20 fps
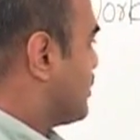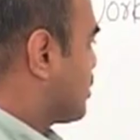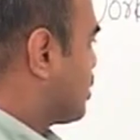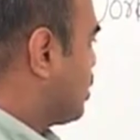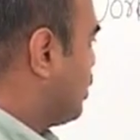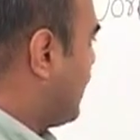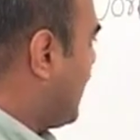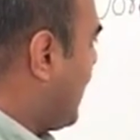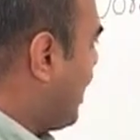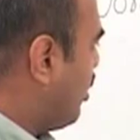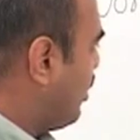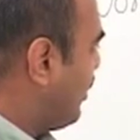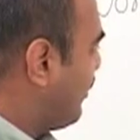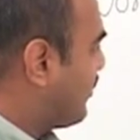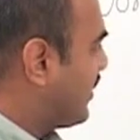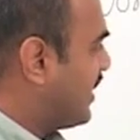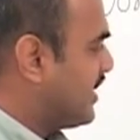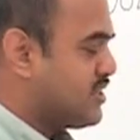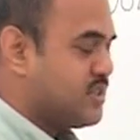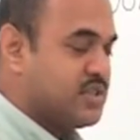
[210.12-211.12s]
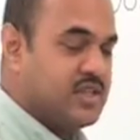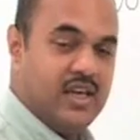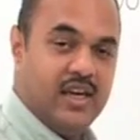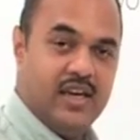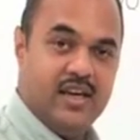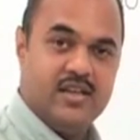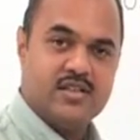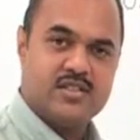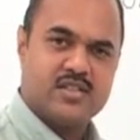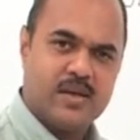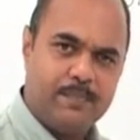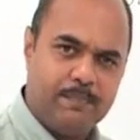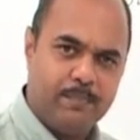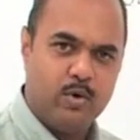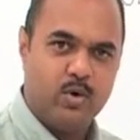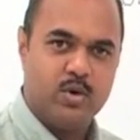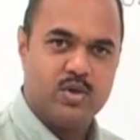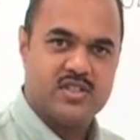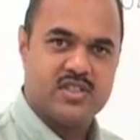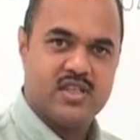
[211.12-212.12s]
so now if i say
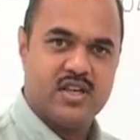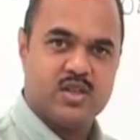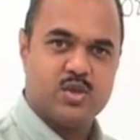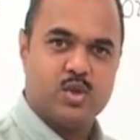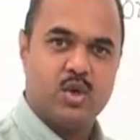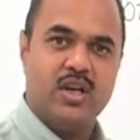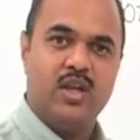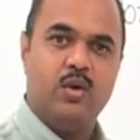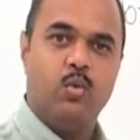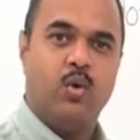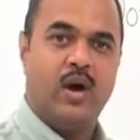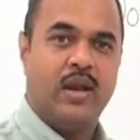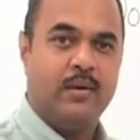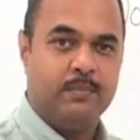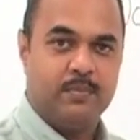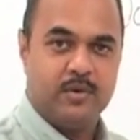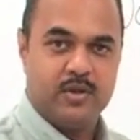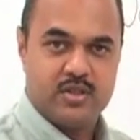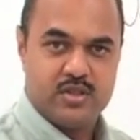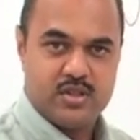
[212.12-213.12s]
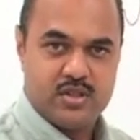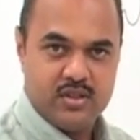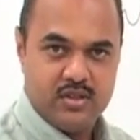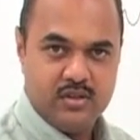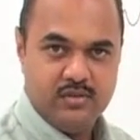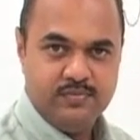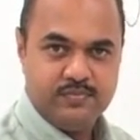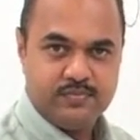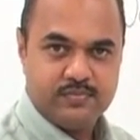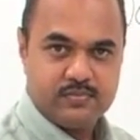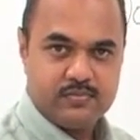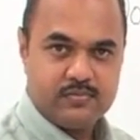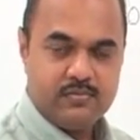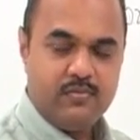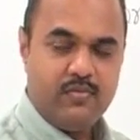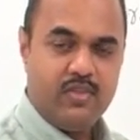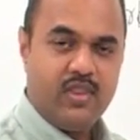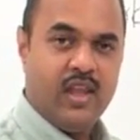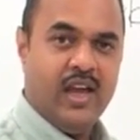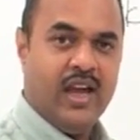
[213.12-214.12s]
suppose there is only one person
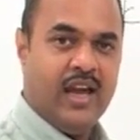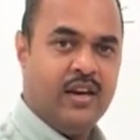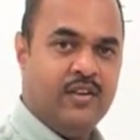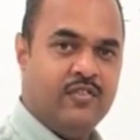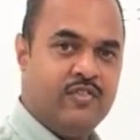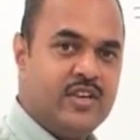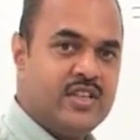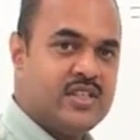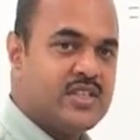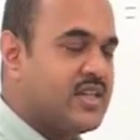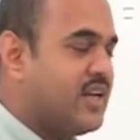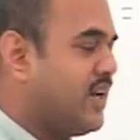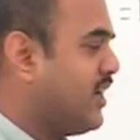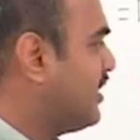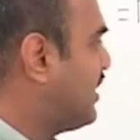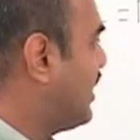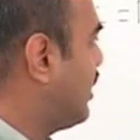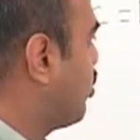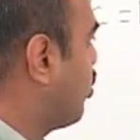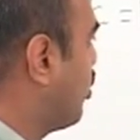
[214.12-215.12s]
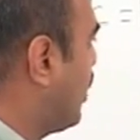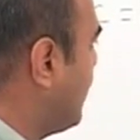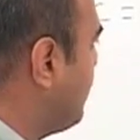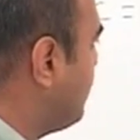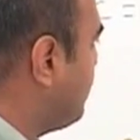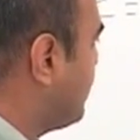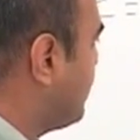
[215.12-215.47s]
and if we say that one